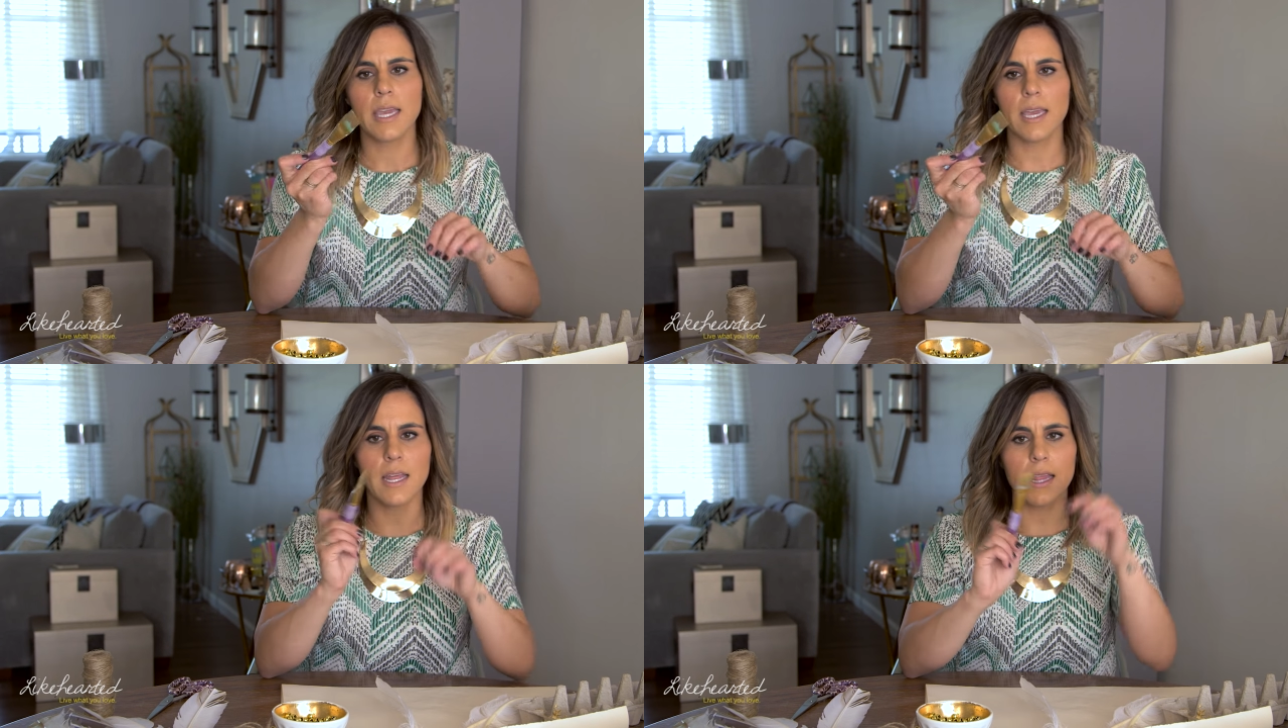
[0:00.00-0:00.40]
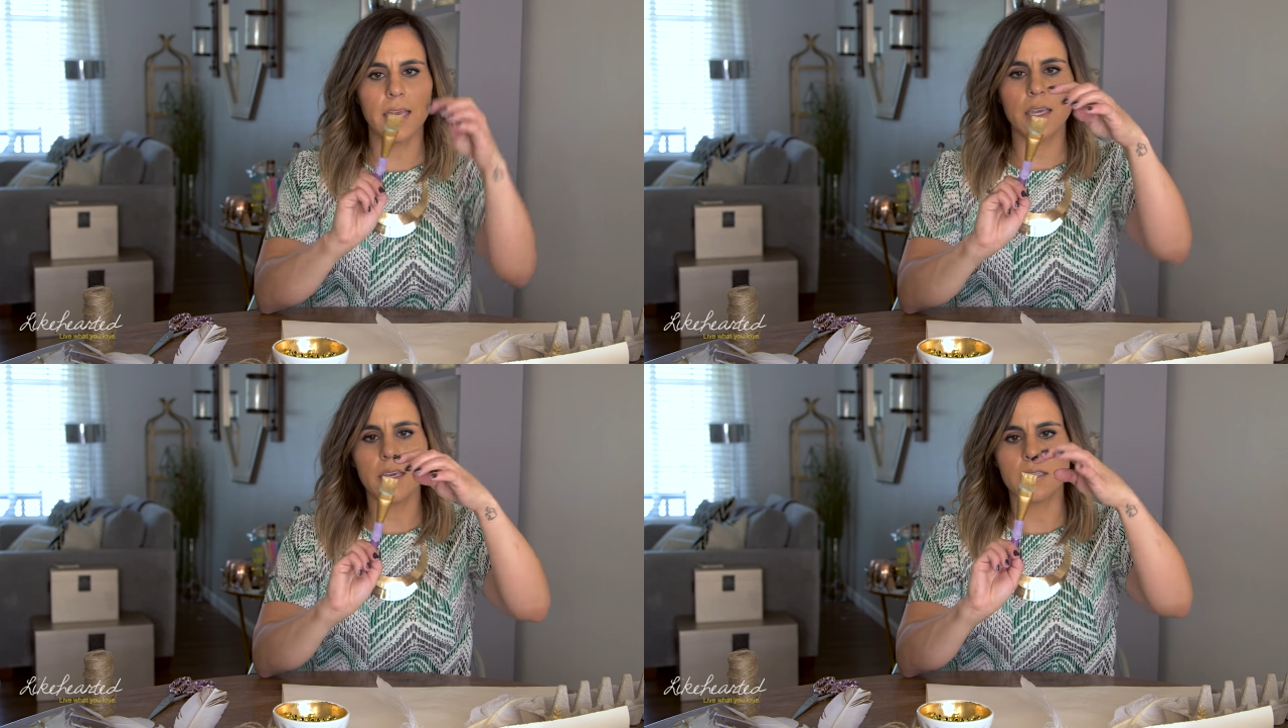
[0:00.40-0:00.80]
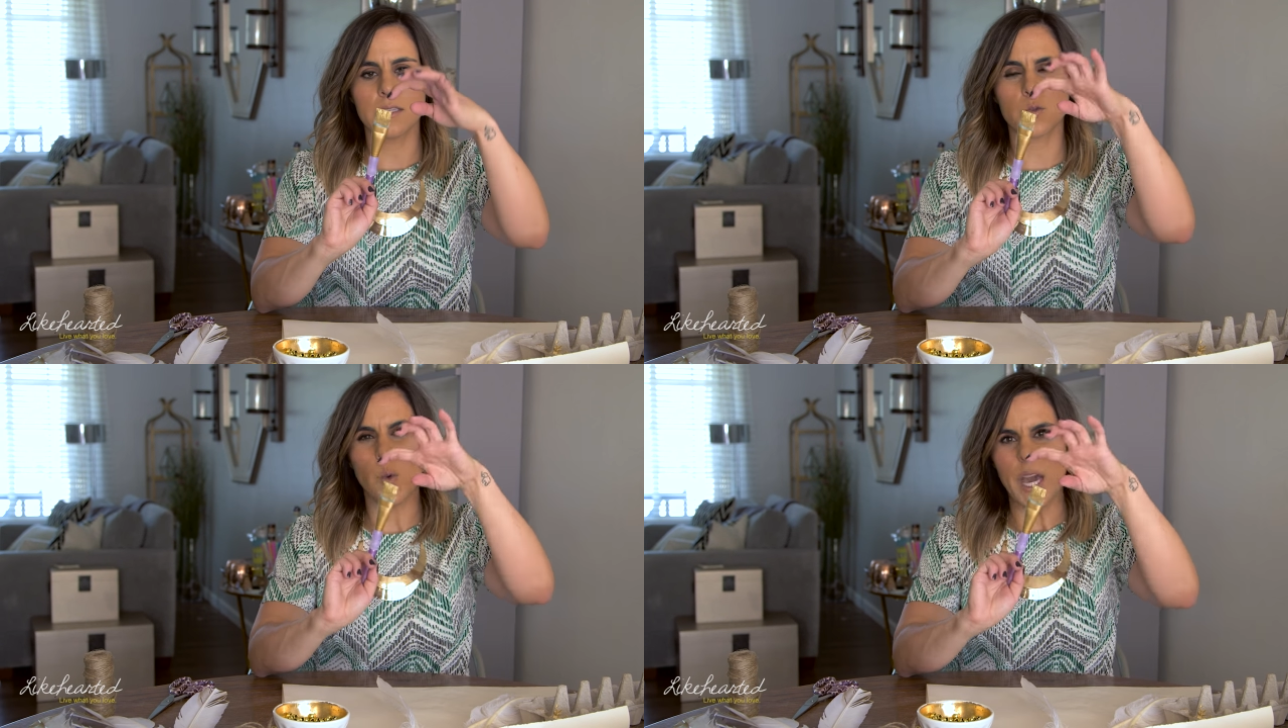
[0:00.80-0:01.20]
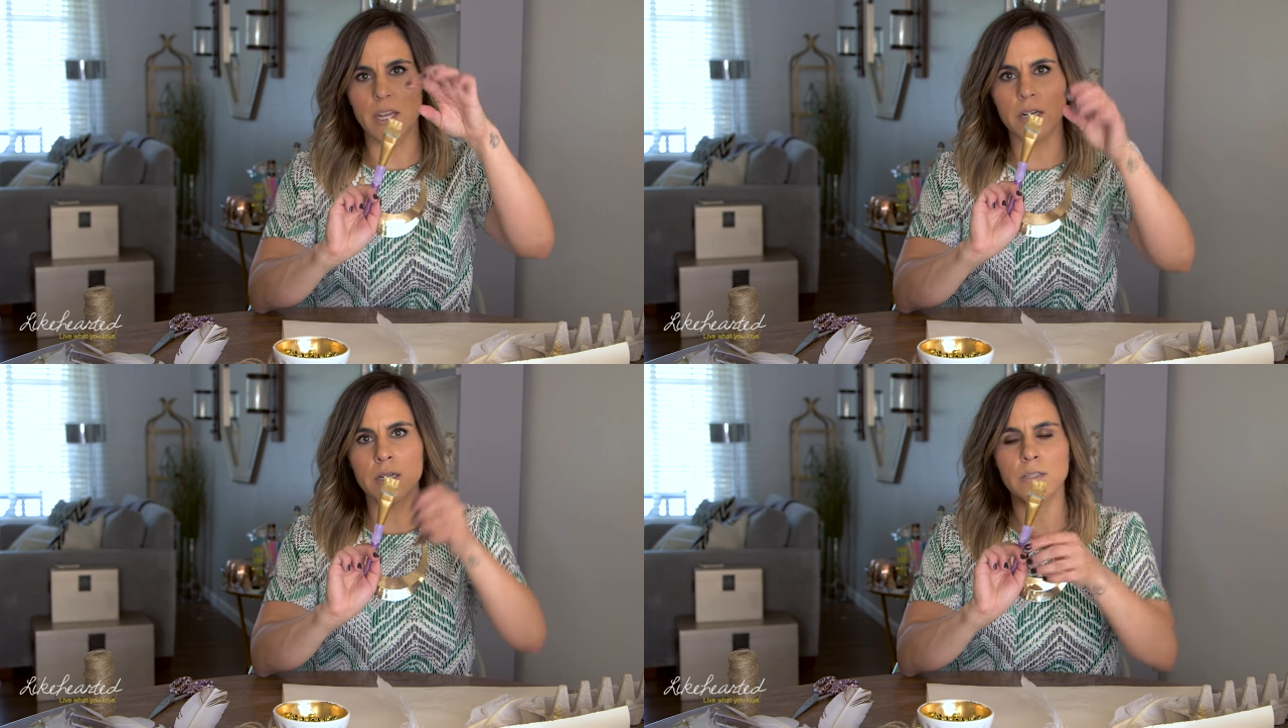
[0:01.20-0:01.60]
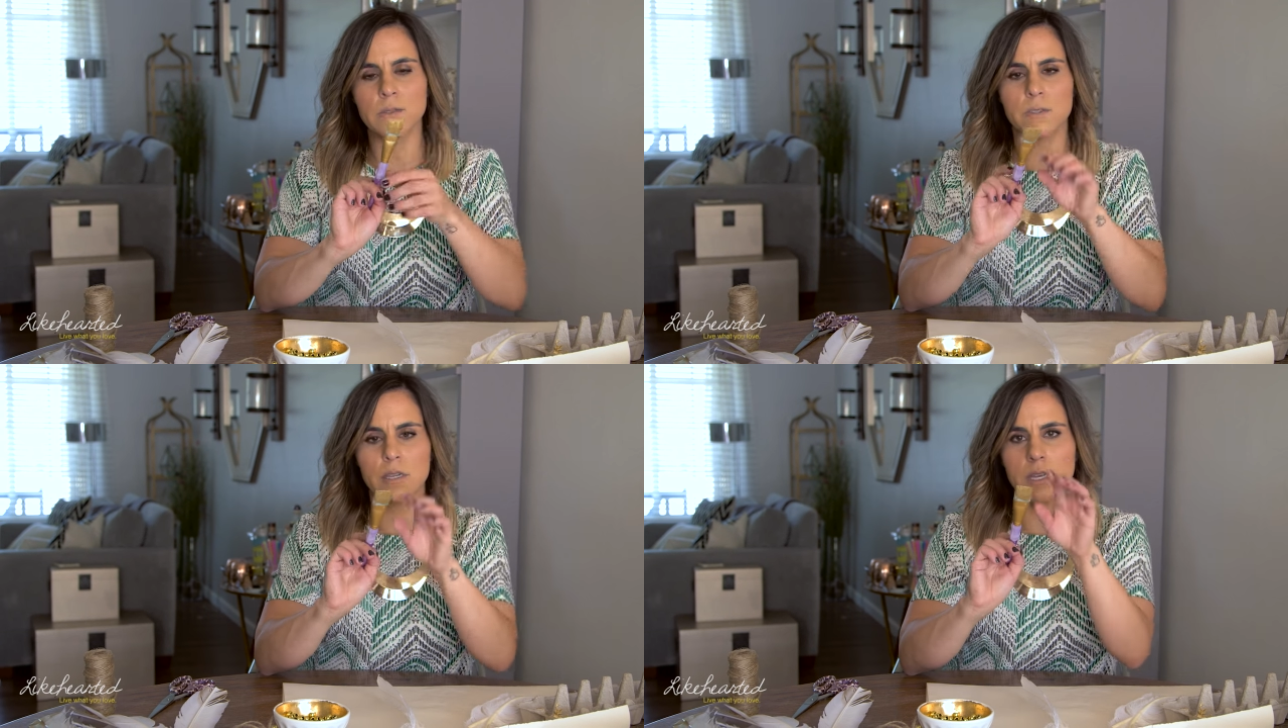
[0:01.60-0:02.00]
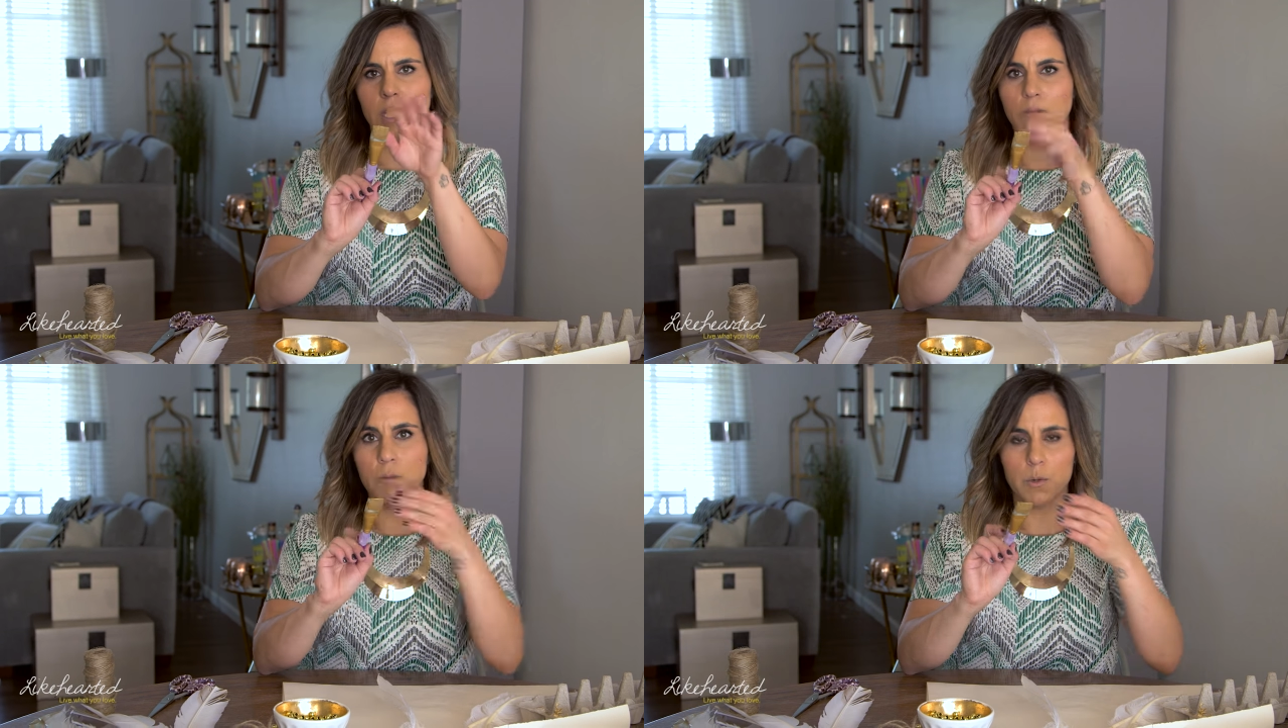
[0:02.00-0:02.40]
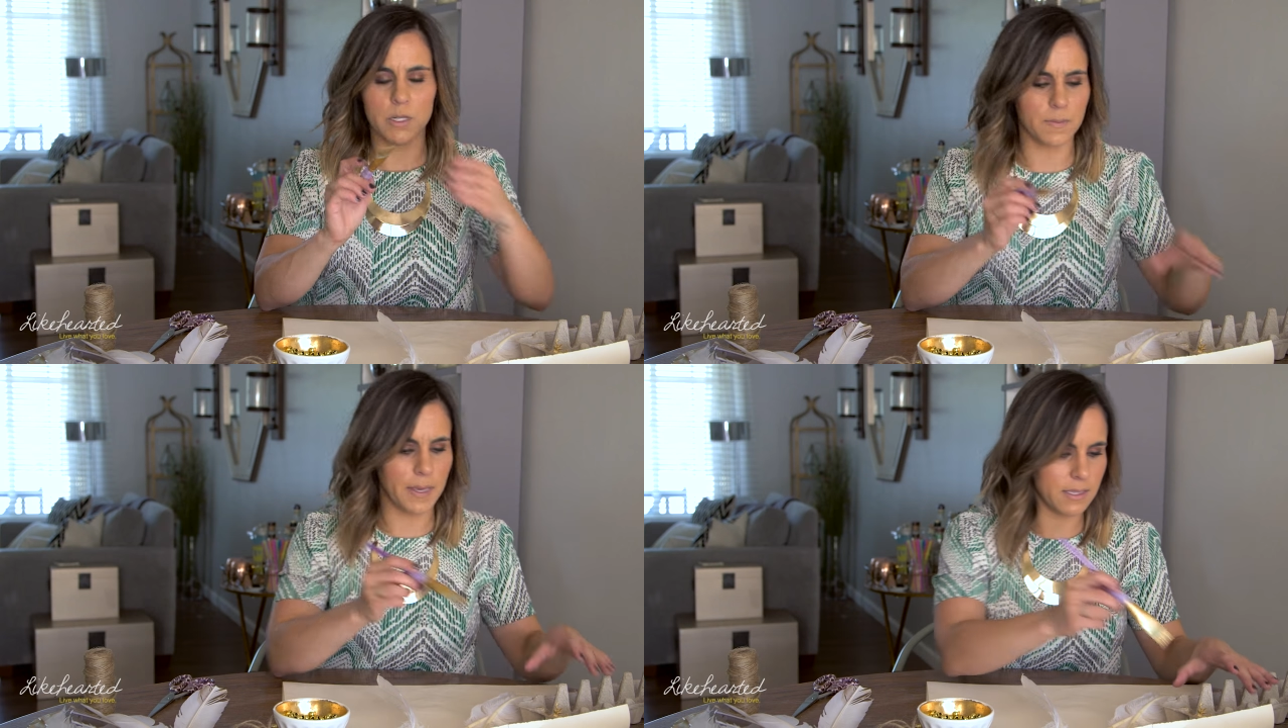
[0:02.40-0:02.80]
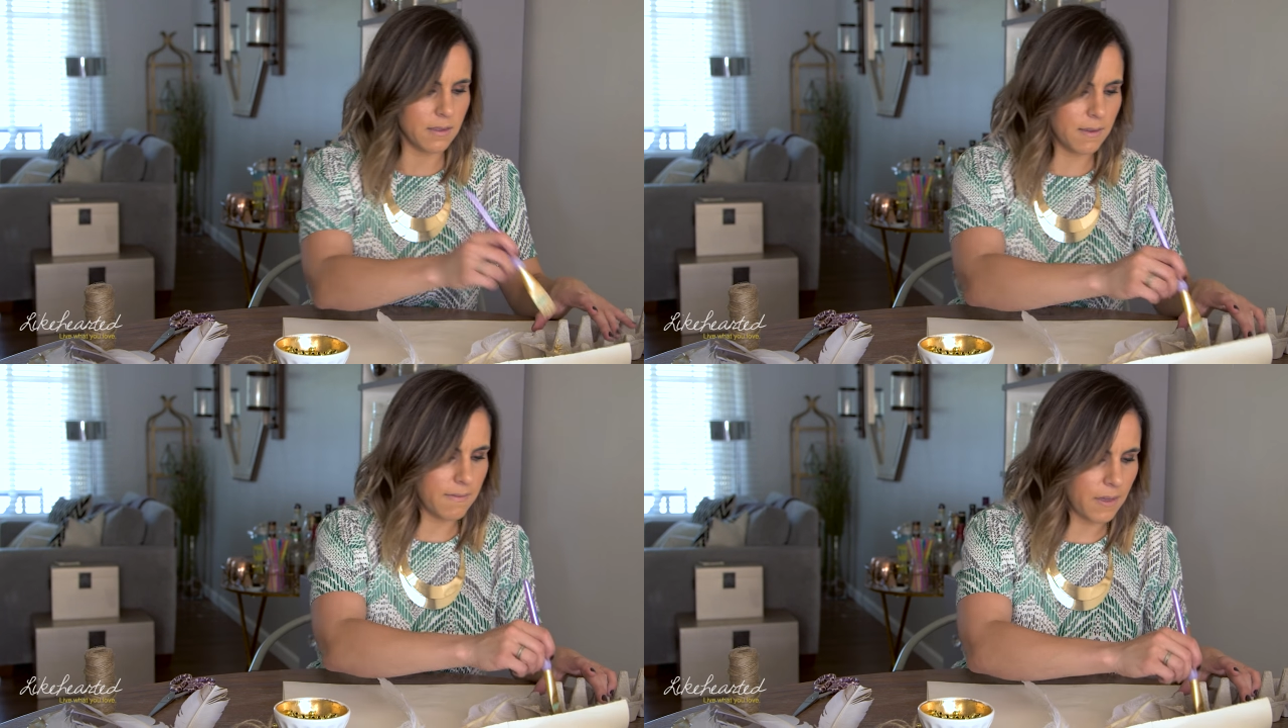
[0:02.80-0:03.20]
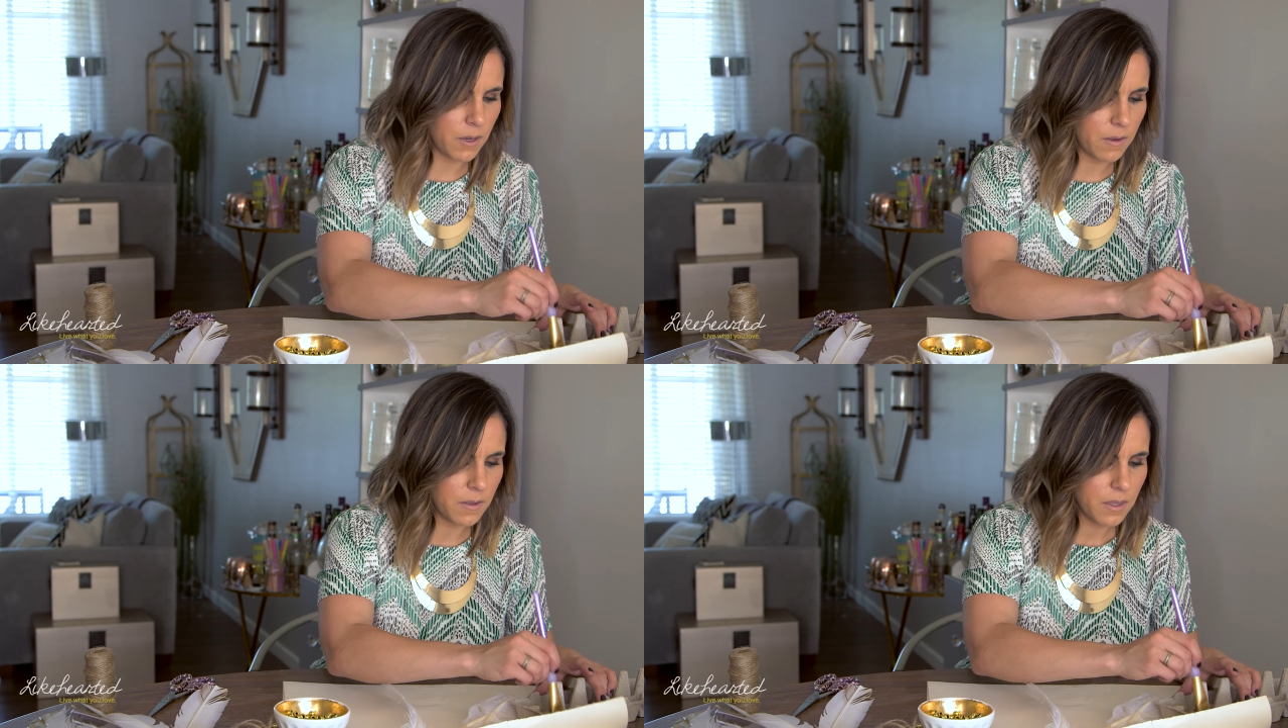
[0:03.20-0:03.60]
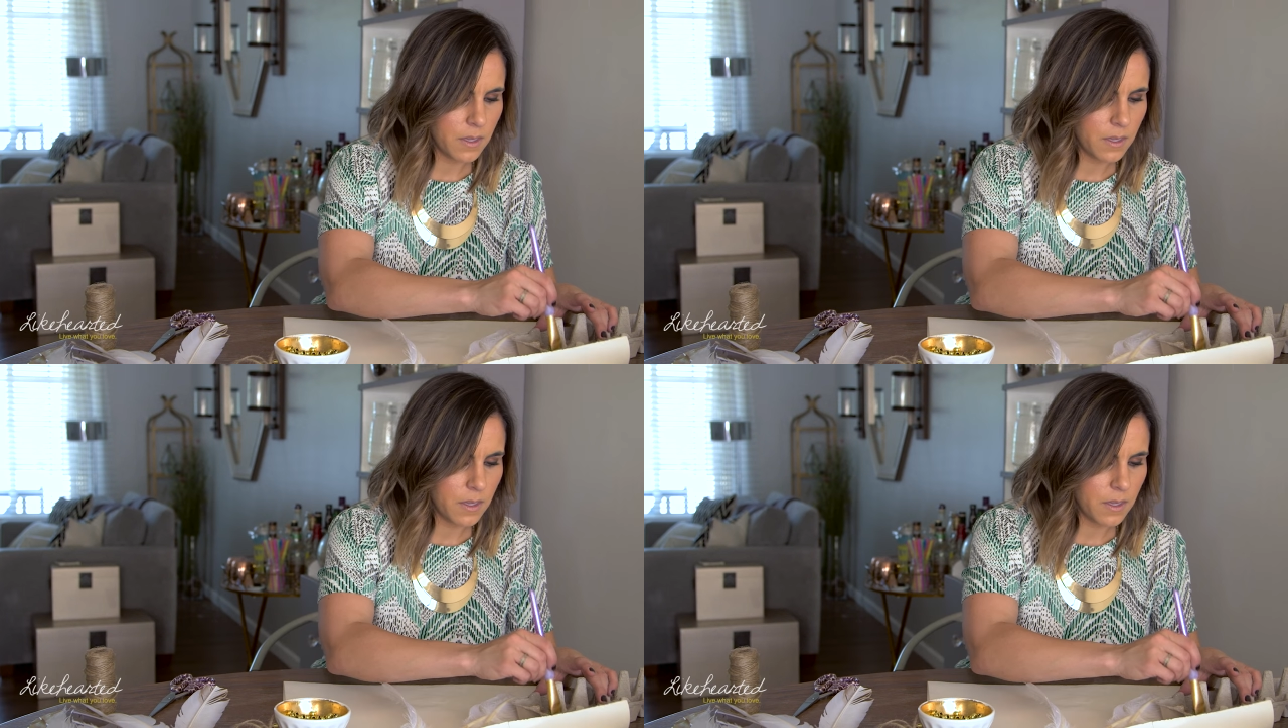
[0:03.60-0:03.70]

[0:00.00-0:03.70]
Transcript: and I like it because it's wider, so it's gonna cover more space of the feather.